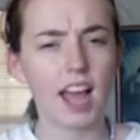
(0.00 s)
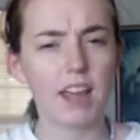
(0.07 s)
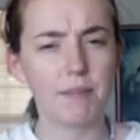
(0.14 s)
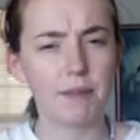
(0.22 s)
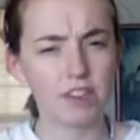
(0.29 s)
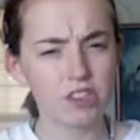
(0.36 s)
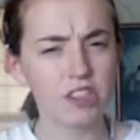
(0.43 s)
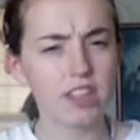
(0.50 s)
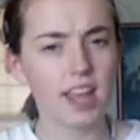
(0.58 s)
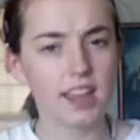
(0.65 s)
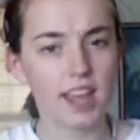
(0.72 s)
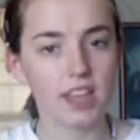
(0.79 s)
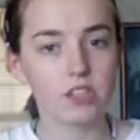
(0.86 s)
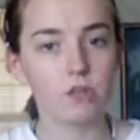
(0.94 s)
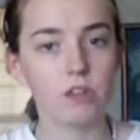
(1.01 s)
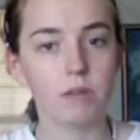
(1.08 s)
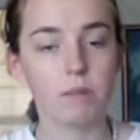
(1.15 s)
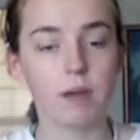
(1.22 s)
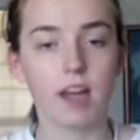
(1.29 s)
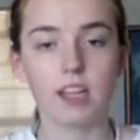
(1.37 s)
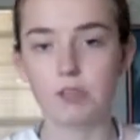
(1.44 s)
mentioned that last week,
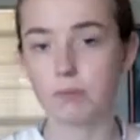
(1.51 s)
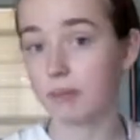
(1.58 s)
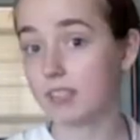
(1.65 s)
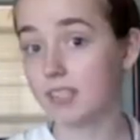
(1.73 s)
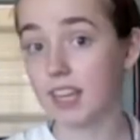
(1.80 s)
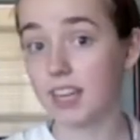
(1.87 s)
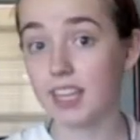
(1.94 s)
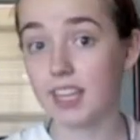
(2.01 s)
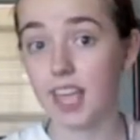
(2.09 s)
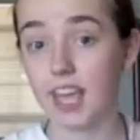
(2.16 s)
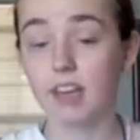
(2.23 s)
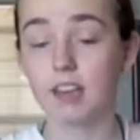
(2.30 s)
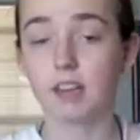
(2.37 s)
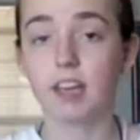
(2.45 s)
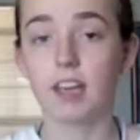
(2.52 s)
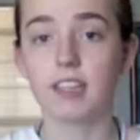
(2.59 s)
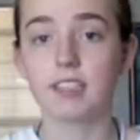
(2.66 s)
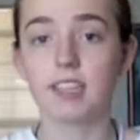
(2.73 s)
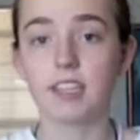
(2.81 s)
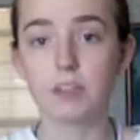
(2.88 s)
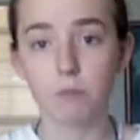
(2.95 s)
but I just want to say it again because
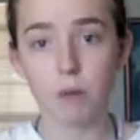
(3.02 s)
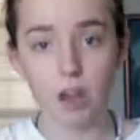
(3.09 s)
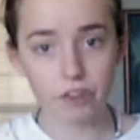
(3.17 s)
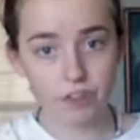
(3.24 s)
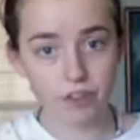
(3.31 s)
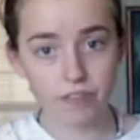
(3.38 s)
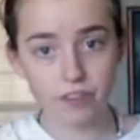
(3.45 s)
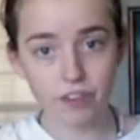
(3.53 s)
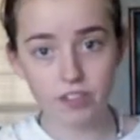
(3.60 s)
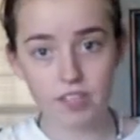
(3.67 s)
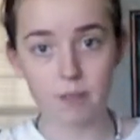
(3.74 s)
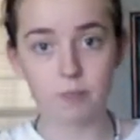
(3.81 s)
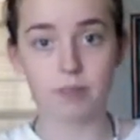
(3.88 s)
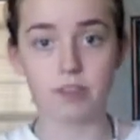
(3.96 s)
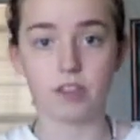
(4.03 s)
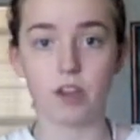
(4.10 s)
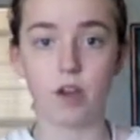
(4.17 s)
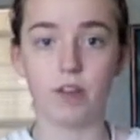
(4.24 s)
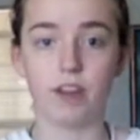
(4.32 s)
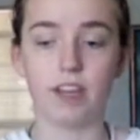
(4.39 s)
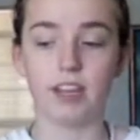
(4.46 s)
I did watch her first
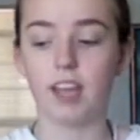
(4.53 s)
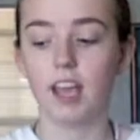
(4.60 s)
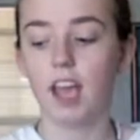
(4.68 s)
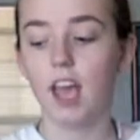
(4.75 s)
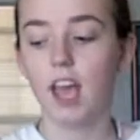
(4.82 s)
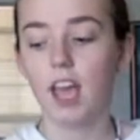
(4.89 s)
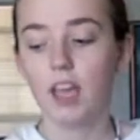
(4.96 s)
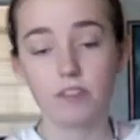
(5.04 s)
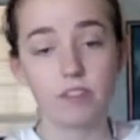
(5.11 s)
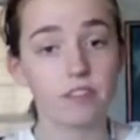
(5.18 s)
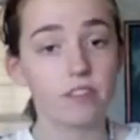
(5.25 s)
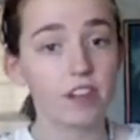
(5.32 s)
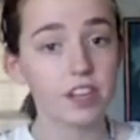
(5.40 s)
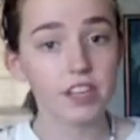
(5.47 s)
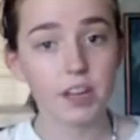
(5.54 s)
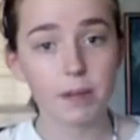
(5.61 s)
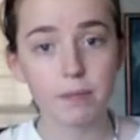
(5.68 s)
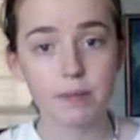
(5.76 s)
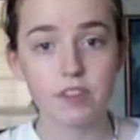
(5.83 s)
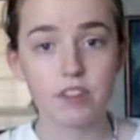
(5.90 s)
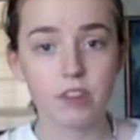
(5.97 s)
episode and it was a very good
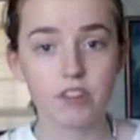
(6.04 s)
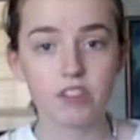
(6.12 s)
episode.